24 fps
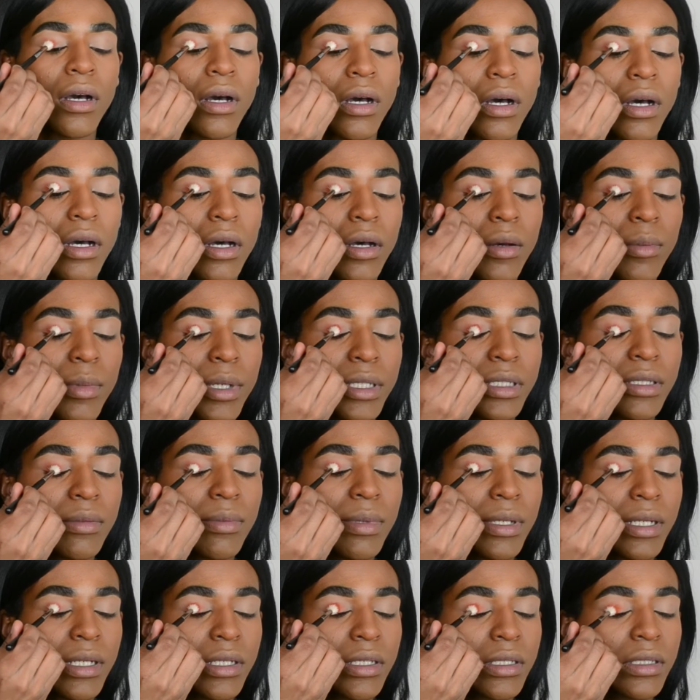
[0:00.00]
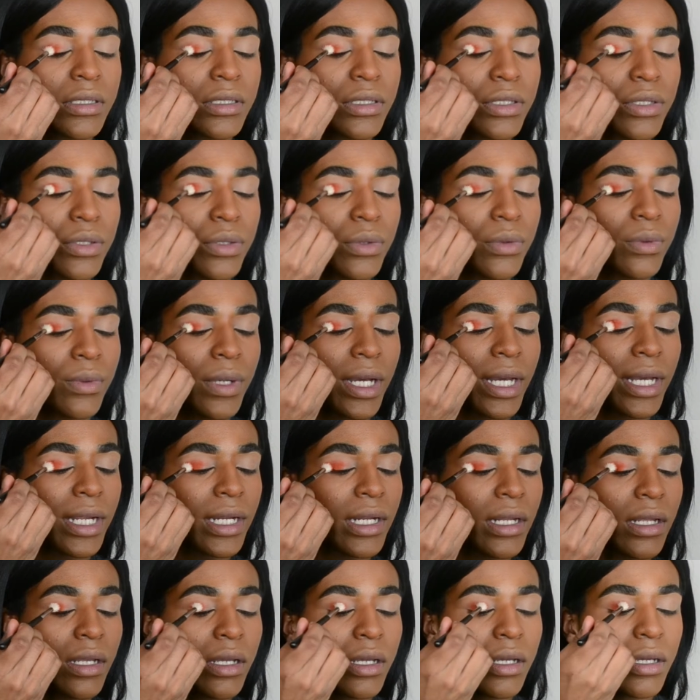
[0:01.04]
It's a bit too
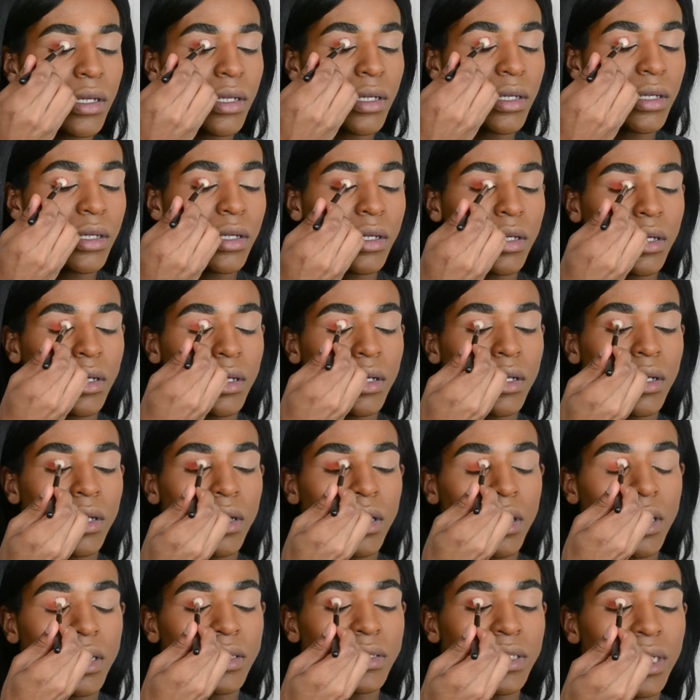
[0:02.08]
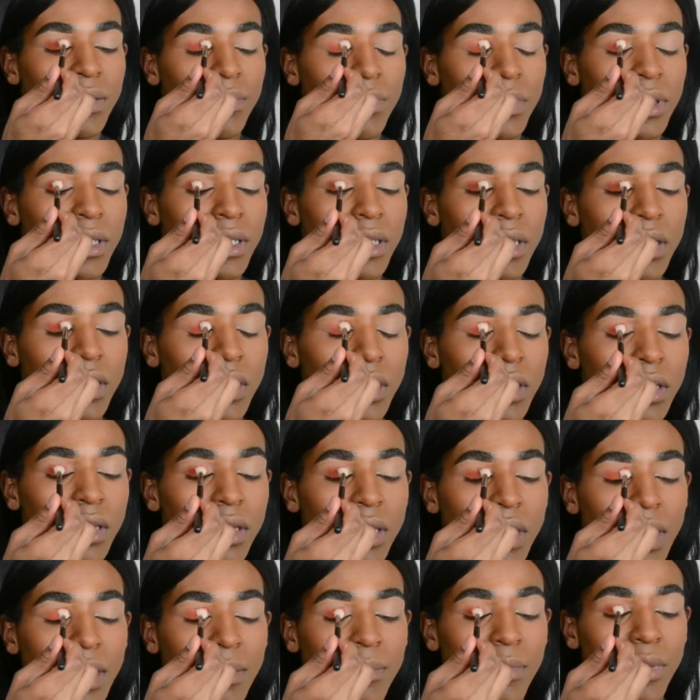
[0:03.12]
red. It's not really the look
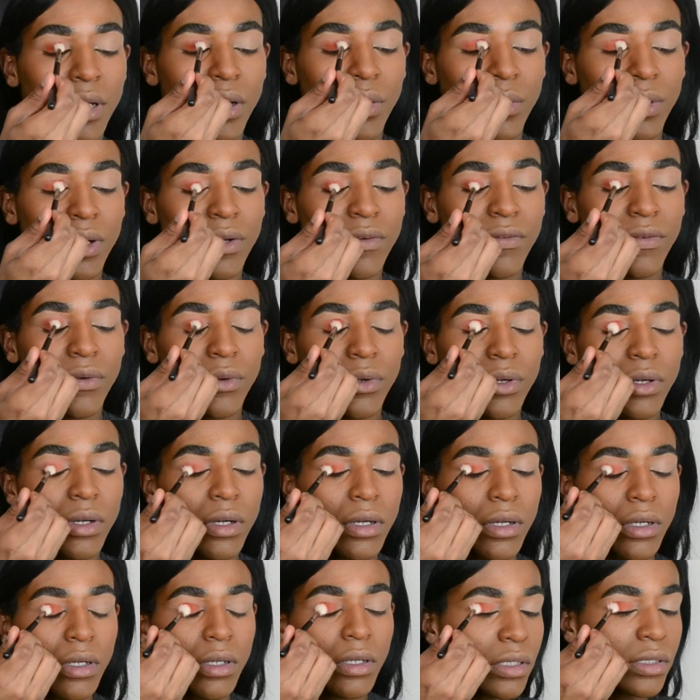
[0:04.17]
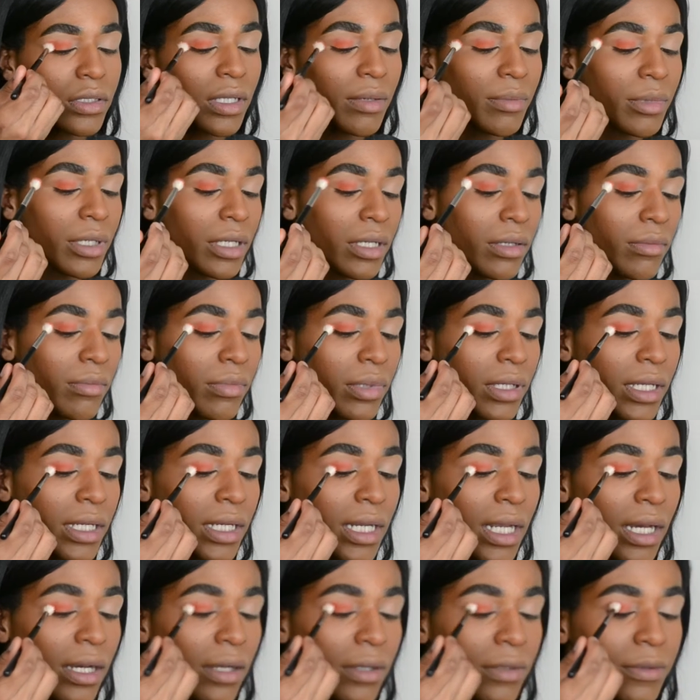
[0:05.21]
that I'm going for. So I'm gonna blend
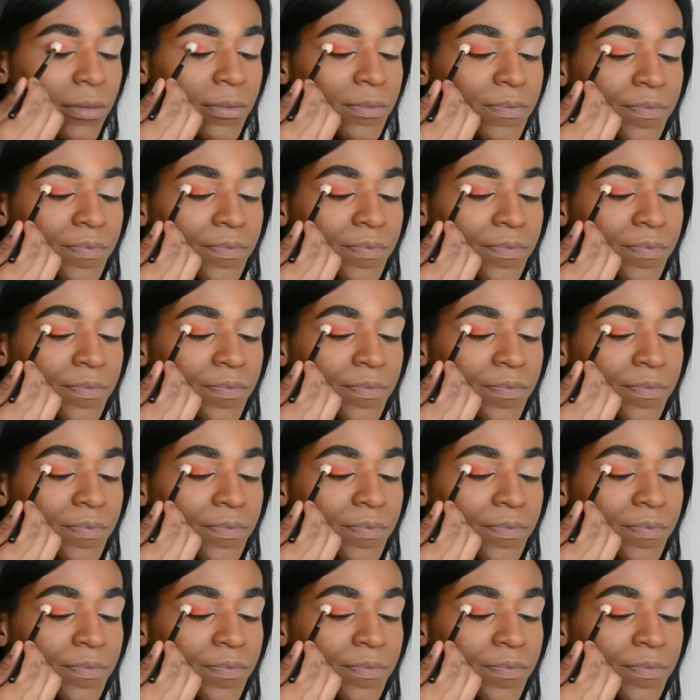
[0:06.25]
out.